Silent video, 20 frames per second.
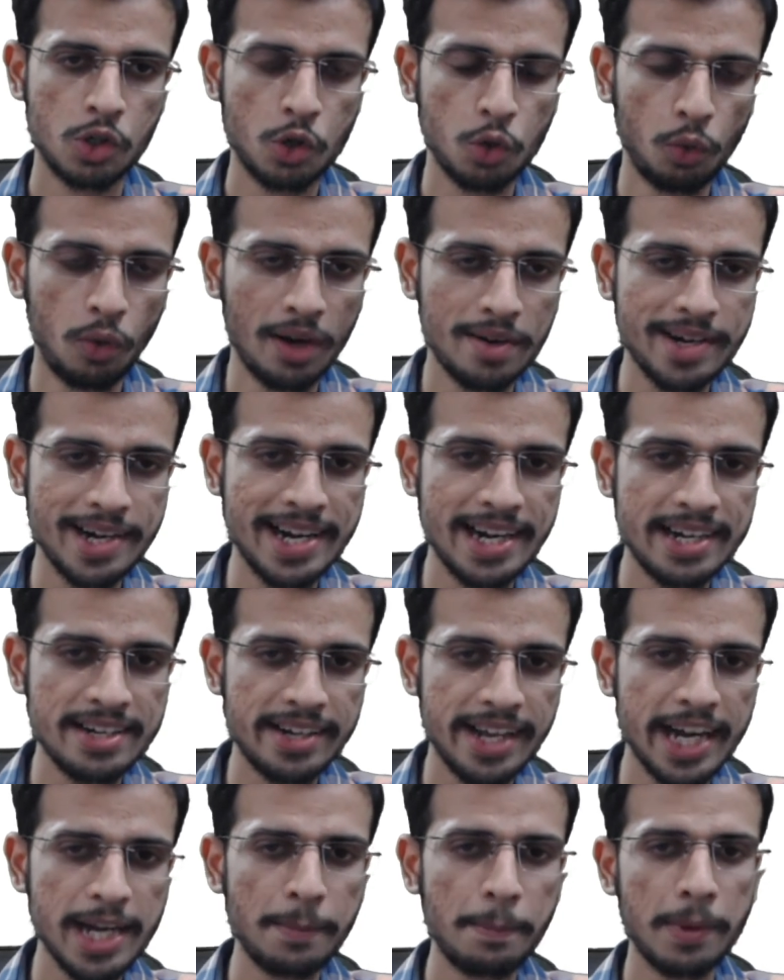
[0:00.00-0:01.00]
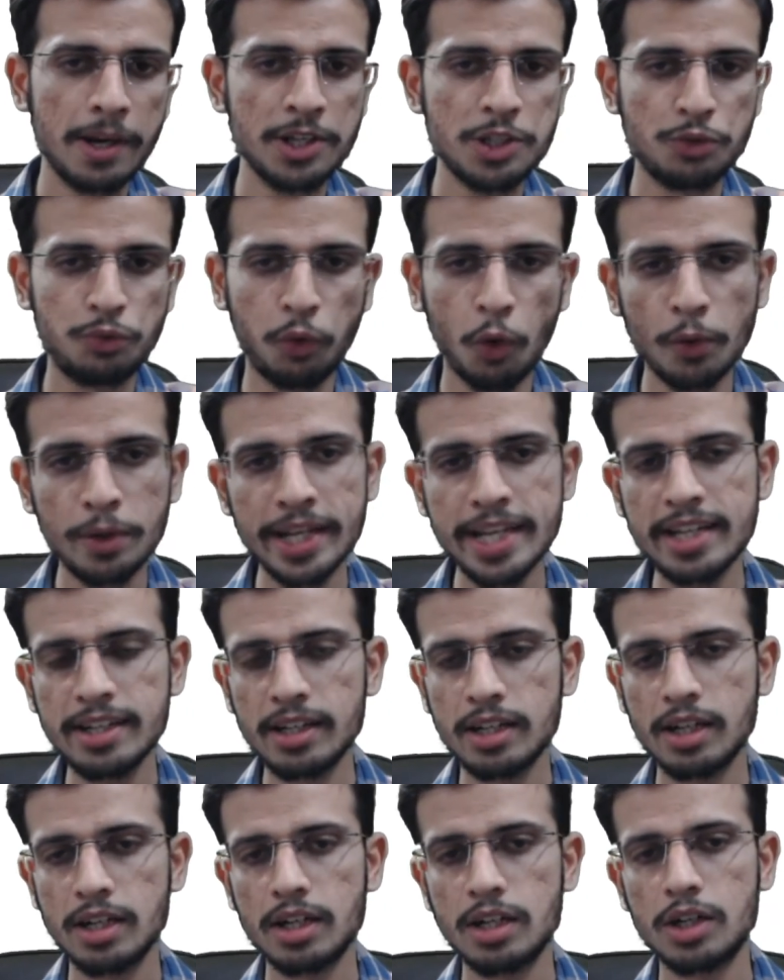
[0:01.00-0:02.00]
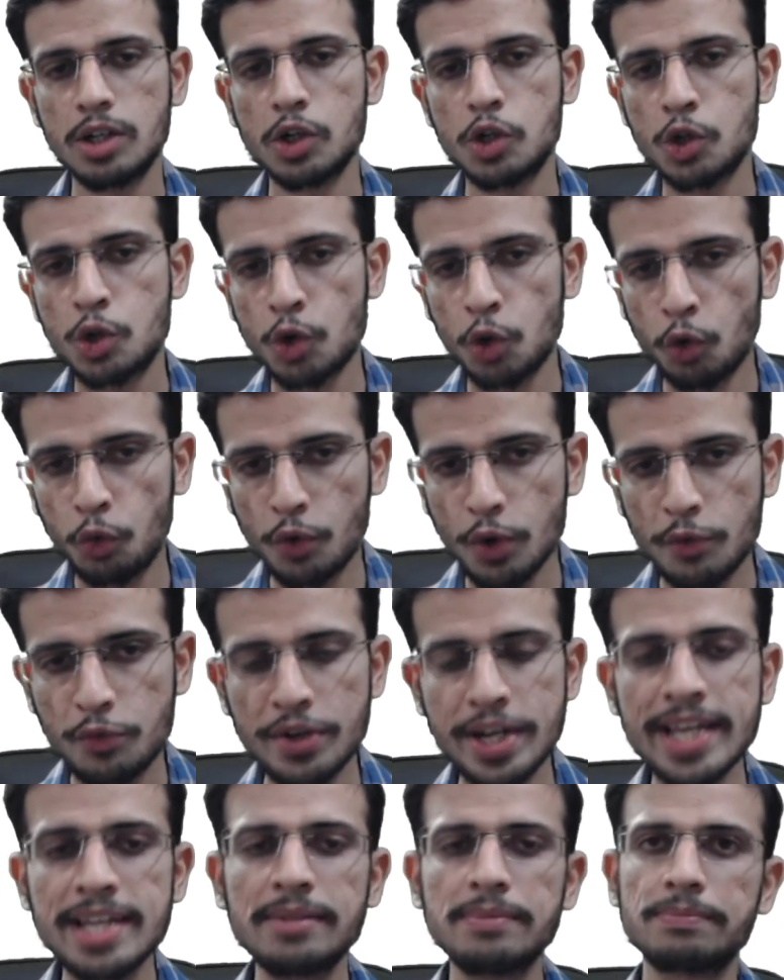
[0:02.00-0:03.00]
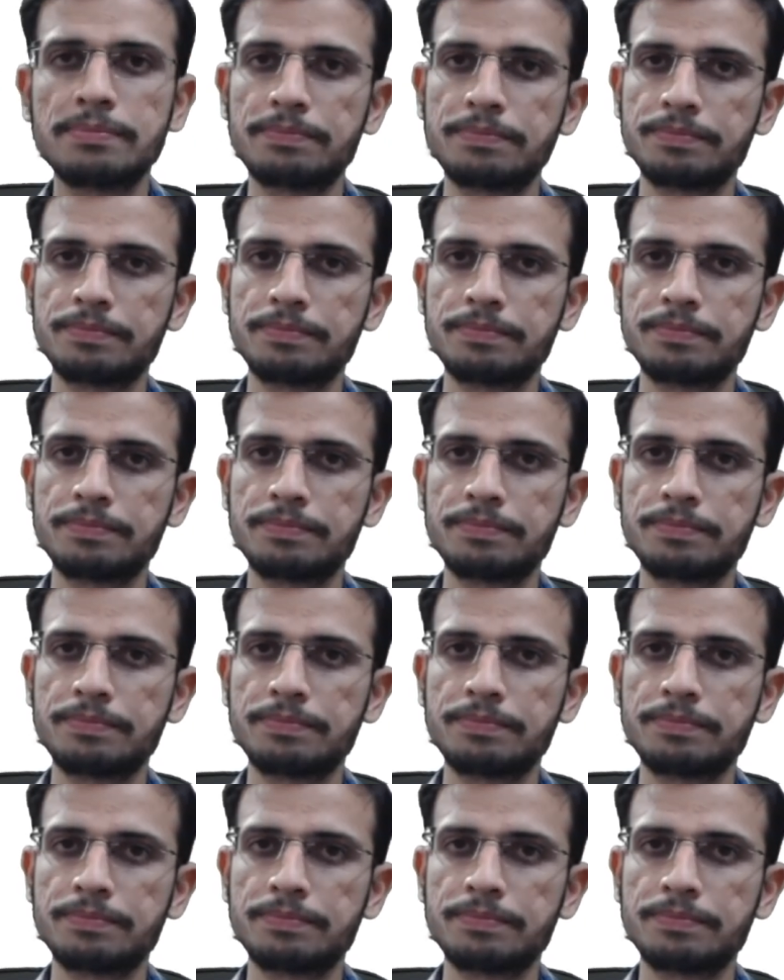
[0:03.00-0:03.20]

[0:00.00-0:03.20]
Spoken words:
210 plus 40, 250